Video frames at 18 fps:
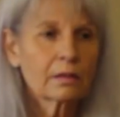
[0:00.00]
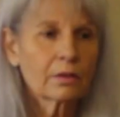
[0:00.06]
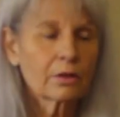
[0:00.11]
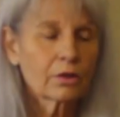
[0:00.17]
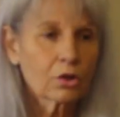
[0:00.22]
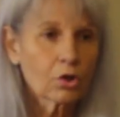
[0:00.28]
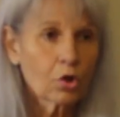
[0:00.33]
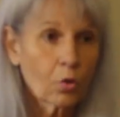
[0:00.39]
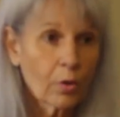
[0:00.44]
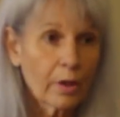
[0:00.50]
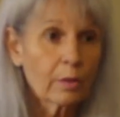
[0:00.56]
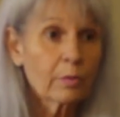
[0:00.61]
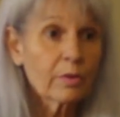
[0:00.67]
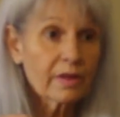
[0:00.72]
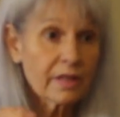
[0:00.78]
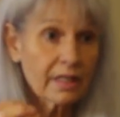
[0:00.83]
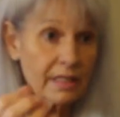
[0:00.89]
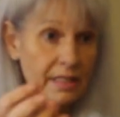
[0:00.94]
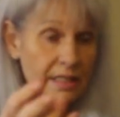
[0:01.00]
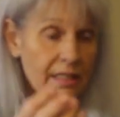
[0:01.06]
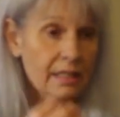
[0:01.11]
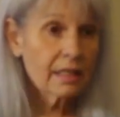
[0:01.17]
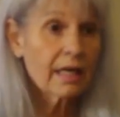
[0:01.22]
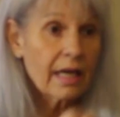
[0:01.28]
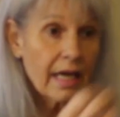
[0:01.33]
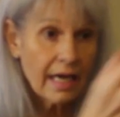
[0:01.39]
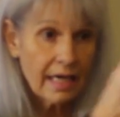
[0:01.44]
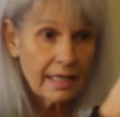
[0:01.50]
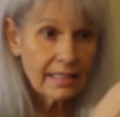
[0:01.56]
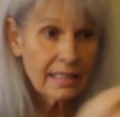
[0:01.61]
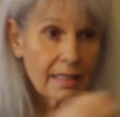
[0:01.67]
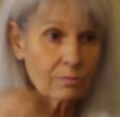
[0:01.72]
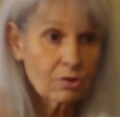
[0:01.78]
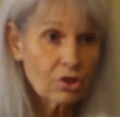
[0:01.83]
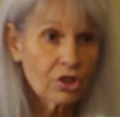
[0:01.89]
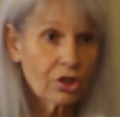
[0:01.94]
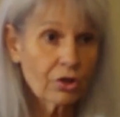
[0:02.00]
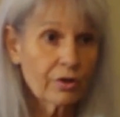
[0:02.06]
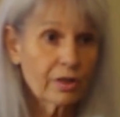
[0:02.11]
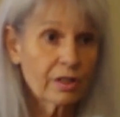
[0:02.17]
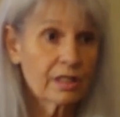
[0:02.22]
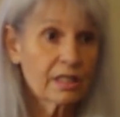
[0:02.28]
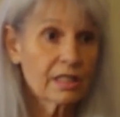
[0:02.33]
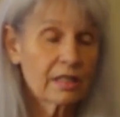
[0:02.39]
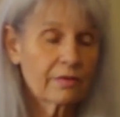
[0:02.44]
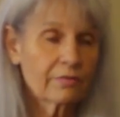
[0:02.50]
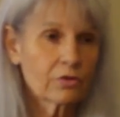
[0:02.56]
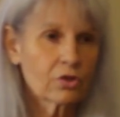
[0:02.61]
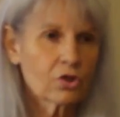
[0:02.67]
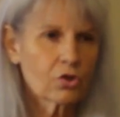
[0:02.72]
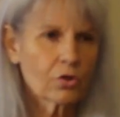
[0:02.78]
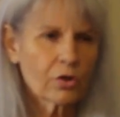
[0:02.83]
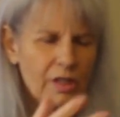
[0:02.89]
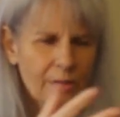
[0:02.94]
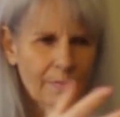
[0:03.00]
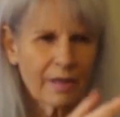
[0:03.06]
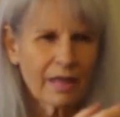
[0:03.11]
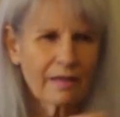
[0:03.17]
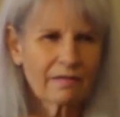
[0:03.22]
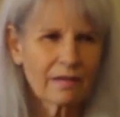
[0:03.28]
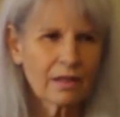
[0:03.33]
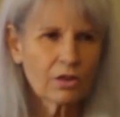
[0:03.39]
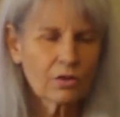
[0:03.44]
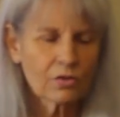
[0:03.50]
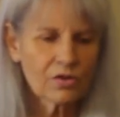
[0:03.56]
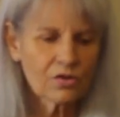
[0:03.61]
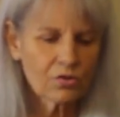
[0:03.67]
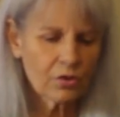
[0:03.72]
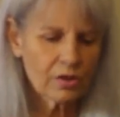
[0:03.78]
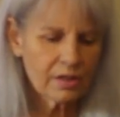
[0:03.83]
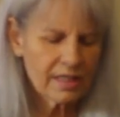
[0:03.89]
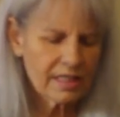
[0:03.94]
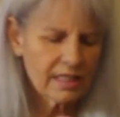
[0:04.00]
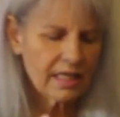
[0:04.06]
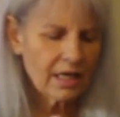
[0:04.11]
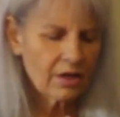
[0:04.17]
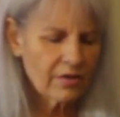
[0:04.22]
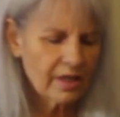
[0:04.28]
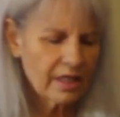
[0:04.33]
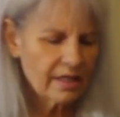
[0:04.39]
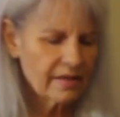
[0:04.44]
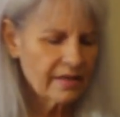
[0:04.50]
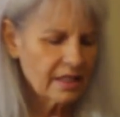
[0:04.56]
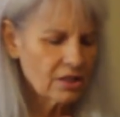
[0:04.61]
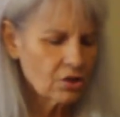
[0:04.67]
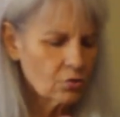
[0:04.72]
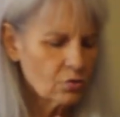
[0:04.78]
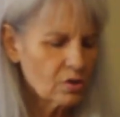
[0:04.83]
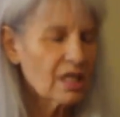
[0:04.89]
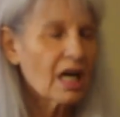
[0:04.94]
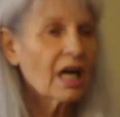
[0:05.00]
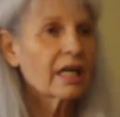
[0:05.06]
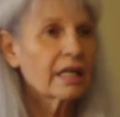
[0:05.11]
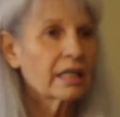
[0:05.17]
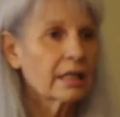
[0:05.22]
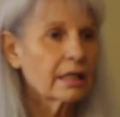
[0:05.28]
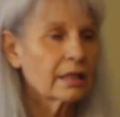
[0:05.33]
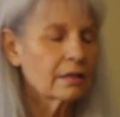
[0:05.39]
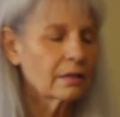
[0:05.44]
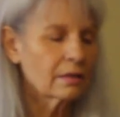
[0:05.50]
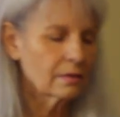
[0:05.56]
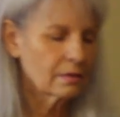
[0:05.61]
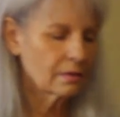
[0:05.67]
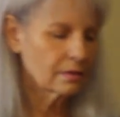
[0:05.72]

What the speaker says: or going with this as I'm sharing these different stories, but I think you'll sort of see how they do tie in.